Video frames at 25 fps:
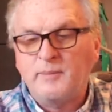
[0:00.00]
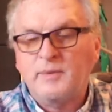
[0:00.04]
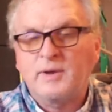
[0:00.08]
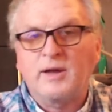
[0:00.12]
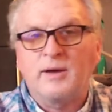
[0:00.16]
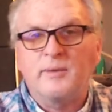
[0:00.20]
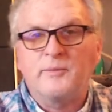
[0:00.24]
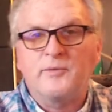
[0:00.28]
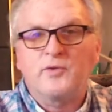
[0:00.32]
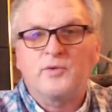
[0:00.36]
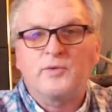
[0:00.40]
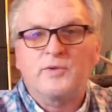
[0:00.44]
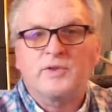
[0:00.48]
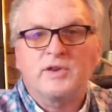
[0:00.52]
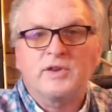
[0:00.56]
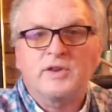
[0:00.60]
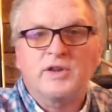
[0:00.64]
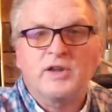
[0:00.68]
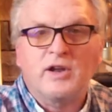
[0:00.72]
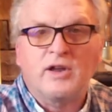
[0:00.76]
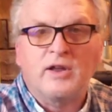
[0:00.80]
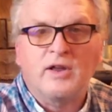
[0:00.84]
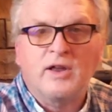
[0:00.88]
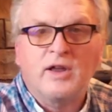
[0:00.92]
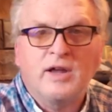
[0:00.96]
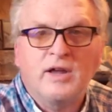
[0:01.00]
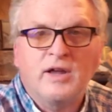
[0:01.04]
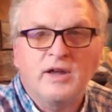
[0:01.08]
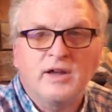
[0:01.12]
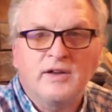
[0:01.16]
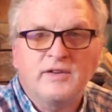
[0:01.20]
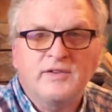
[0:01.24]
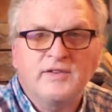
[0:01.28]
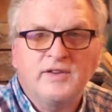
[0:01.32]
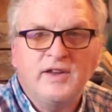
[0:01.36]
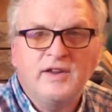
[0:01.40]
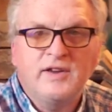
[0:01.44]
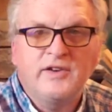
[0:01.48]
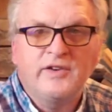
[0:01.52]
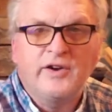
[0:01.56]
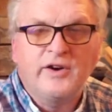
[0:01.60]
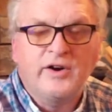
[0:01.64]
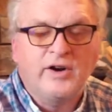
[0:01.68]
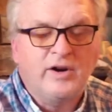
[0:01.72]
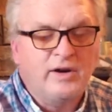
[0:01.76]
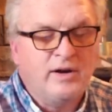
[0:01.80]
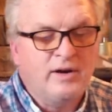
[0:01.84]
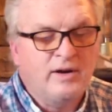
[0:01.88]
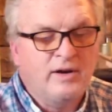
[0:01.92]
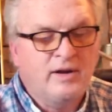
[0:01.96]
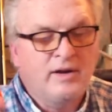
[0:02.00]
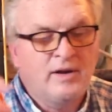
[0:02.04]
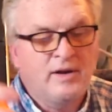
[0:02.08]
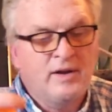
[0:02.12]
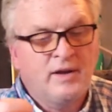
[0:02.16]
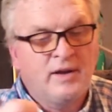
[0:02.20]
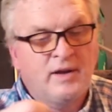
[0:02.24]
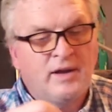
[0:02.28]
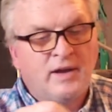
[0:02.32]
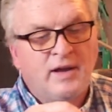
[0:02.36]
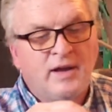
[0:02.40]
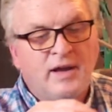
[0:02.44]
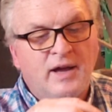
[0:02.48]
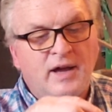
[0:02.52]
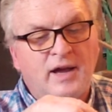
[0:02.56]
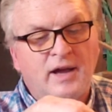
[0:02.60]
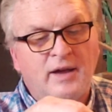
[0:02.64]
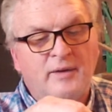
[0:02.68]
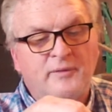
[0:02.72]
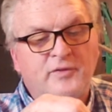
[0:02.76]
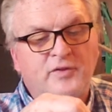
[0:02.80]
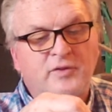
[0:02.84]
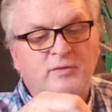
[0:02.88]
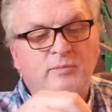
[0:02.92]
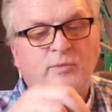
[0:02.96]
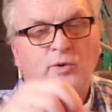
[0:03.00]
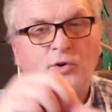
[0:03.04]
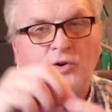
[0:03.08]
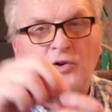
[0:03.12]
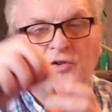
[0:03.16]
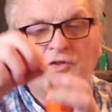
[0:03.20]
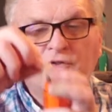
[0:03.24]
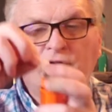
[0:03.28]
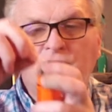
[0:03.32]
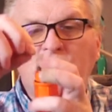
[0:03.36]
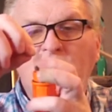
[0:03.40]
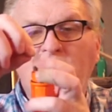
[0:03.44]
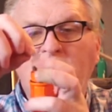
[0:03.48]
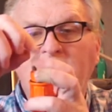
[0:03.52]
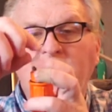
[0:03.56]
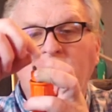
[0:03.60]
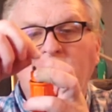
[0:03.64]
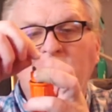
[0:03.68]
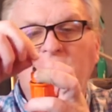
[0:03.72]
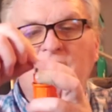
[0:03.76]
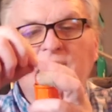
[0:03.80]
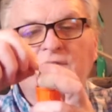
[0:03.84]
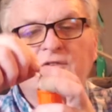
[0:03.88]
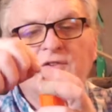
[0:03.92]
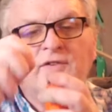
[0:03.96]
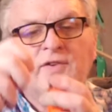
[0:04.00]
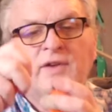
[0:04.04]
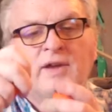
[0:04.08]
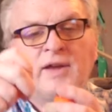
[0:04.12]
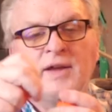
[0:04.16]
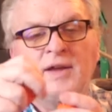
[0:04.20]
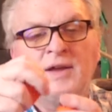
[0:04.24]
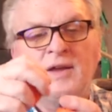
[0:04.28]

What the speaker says: Comes with a little tinder, some more strikers.